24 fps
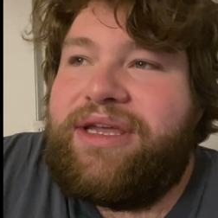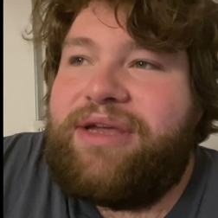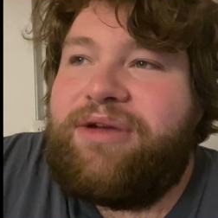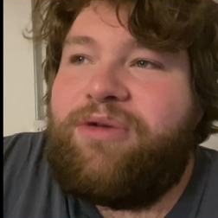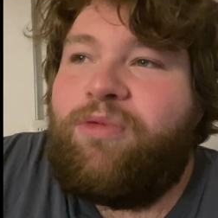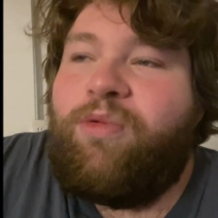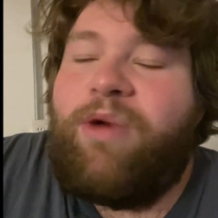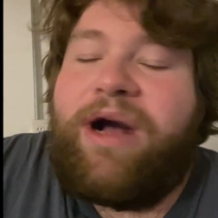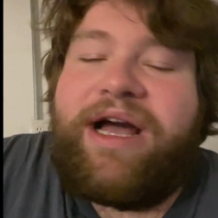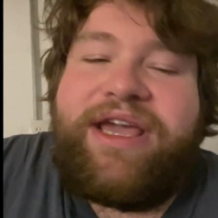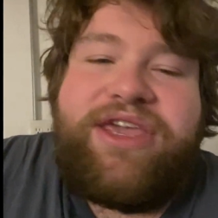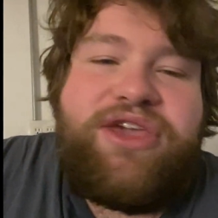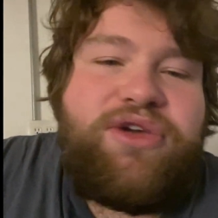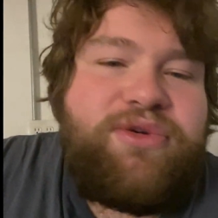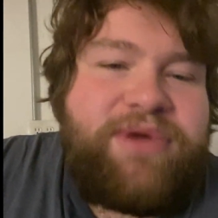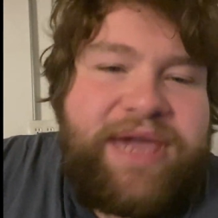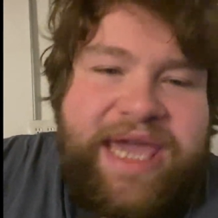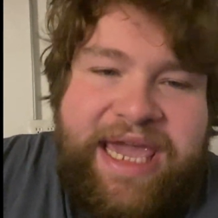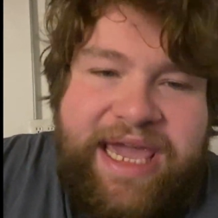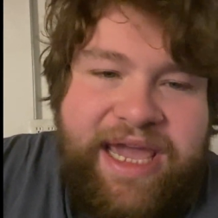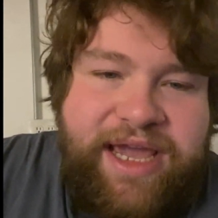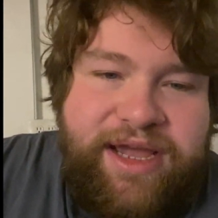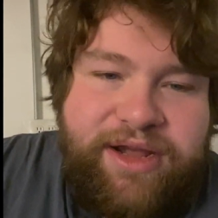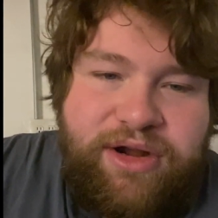while you
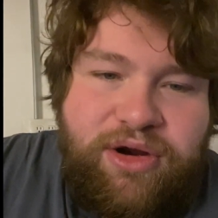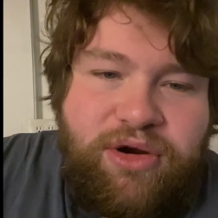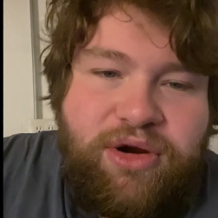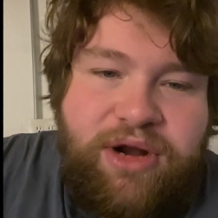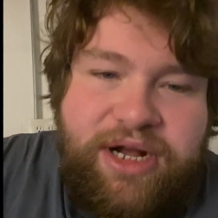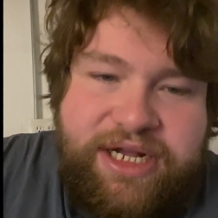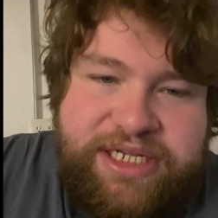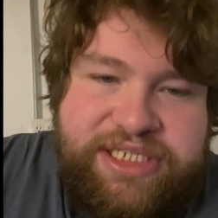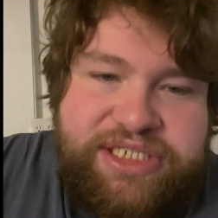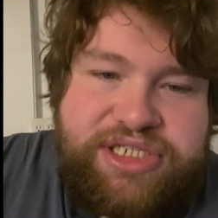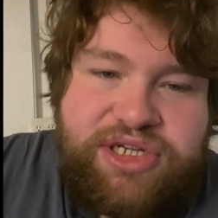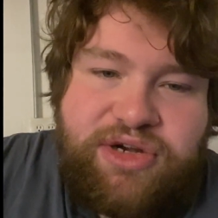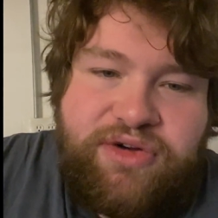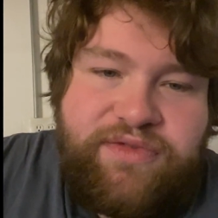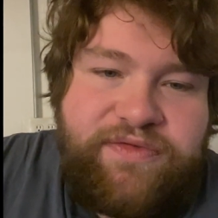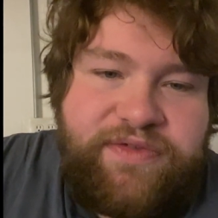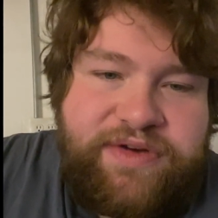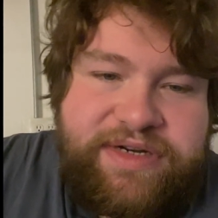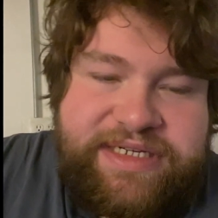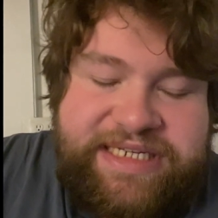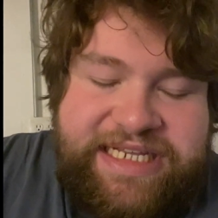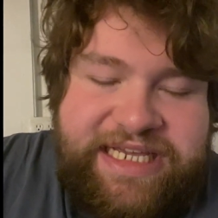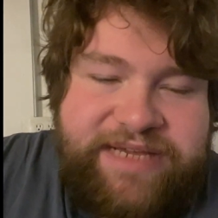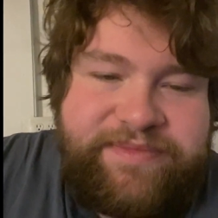can't cross
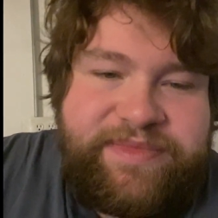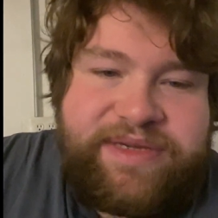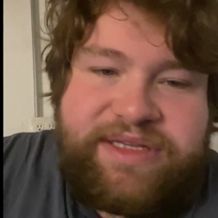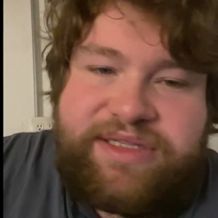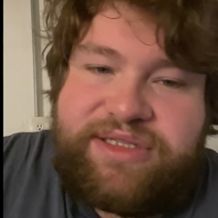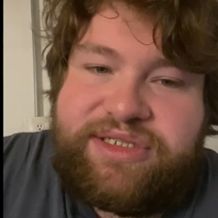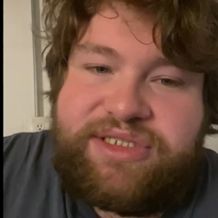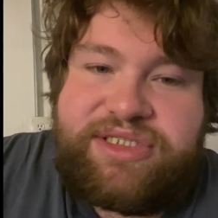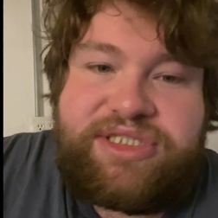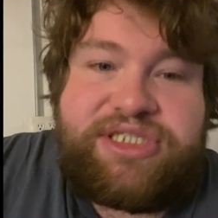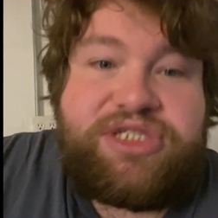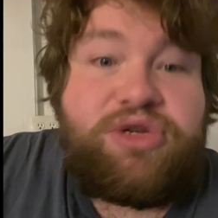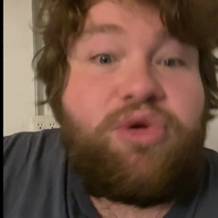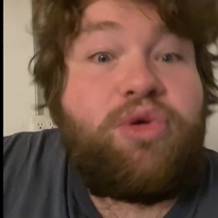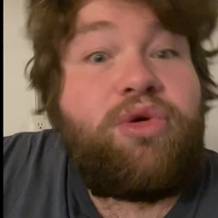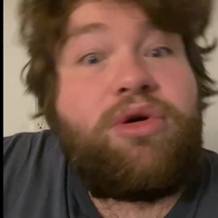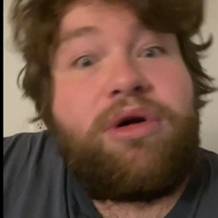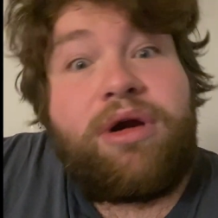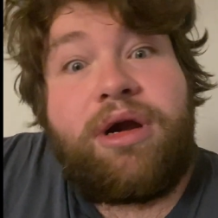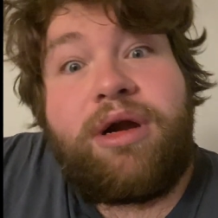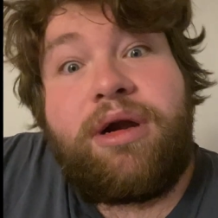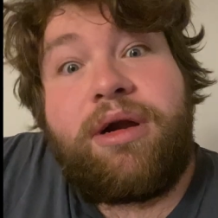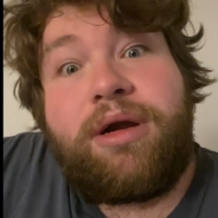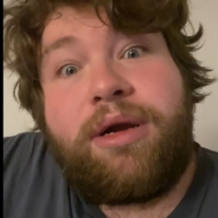over demons
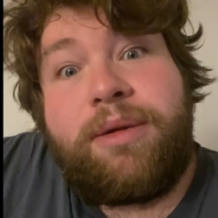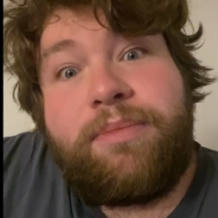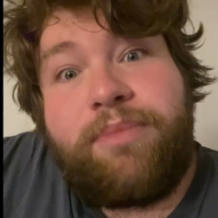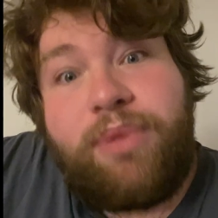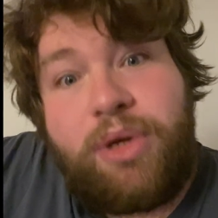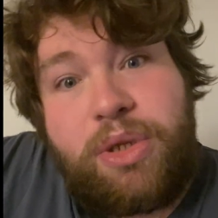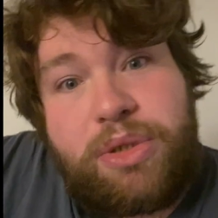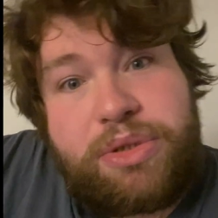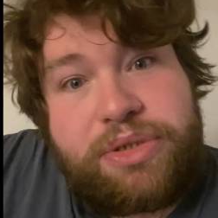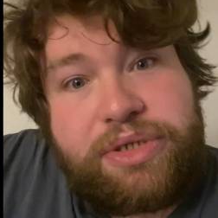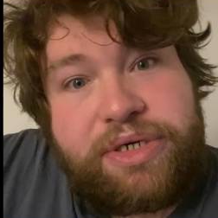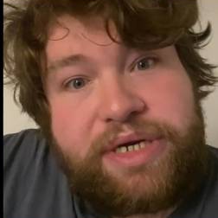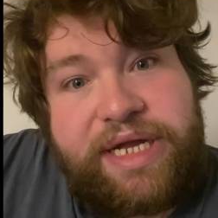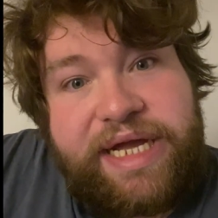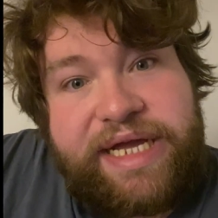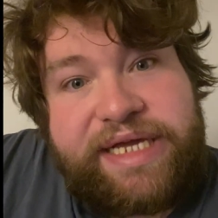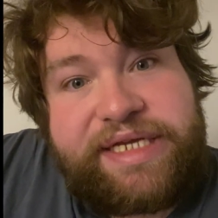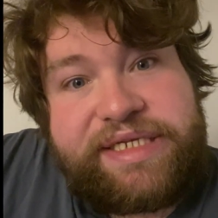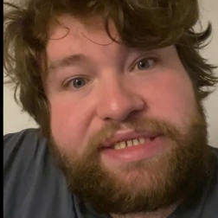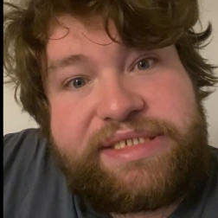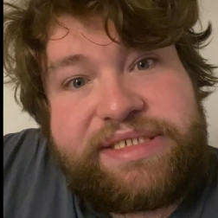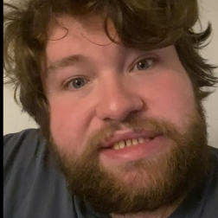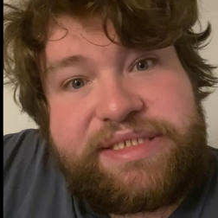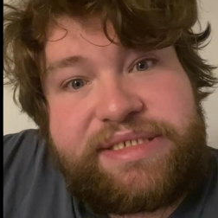or
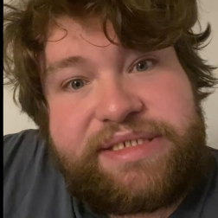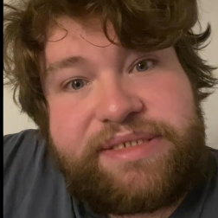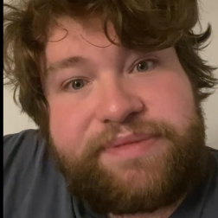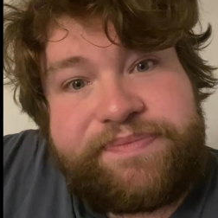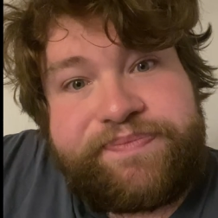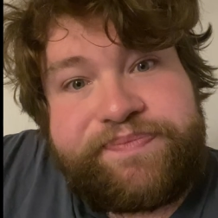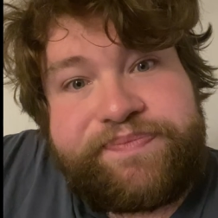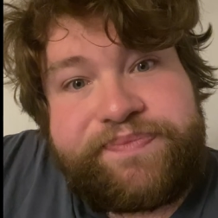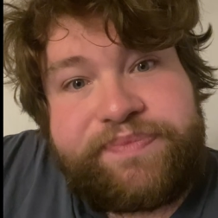poltergeists,